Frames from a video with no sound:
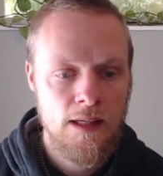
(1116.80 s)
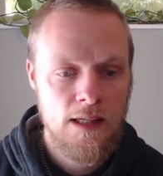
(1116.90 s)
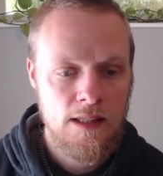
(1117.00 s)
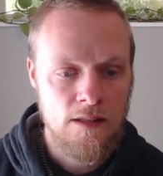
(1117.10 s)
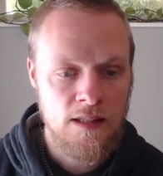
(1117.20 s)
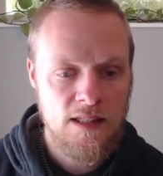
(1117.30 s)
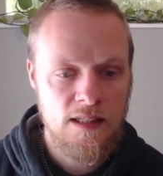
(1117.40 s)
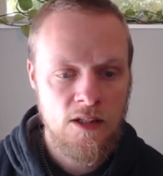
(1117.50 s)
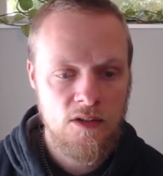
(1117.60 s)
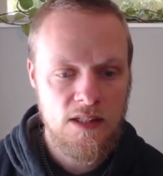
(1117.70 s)
so this
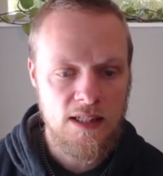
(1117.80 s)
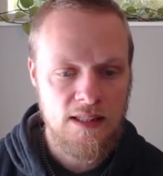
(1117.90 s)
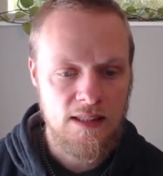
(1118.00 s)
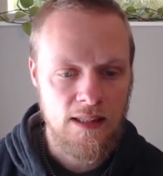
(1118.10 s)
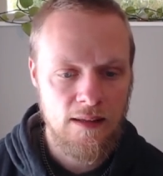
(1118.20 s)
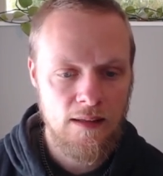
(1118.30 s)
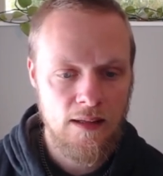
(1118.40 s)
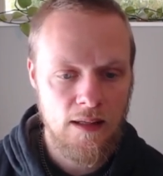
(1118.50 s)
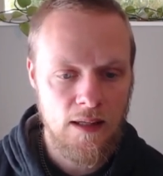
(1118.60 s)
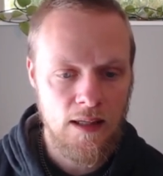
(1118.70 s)
is consistent
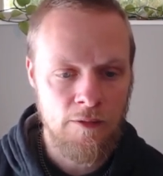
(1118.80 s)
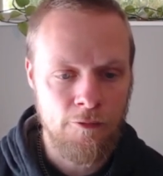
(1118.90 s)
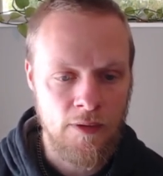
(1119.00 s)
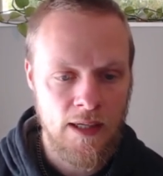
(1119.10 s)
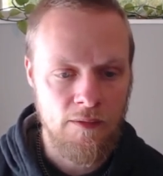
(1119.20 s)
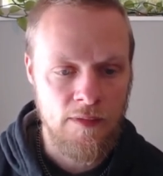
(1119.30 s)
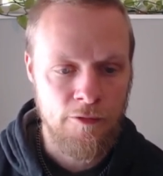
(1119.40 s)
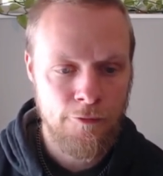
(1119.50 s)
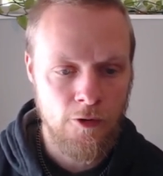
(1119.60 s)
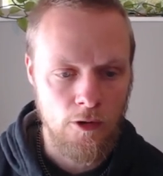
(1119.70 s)
if we have the
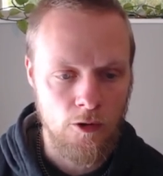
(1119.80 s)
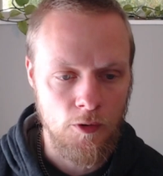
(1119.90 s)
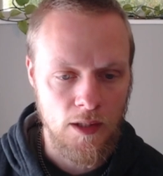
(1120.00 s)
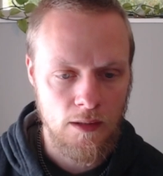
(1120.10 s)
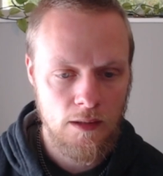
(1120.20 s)
following